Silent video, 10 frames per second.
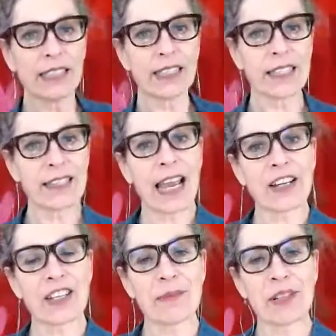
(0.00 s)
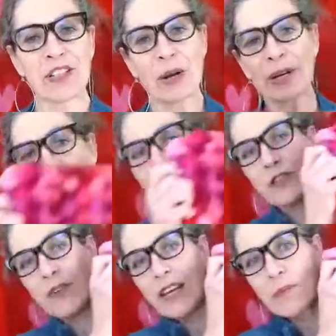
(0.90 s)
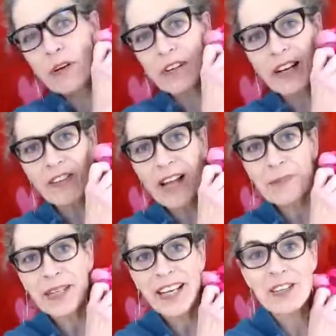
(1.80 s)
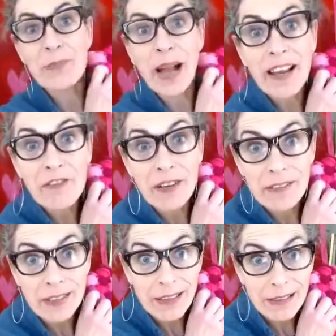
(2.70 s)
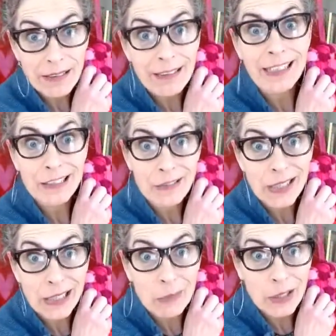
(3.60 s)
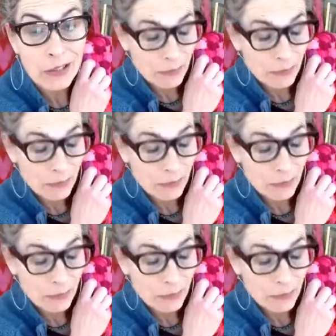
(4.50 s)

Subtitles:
This, actually, I've been showing off this rainbow rug a lot because my favorite color is rainbow.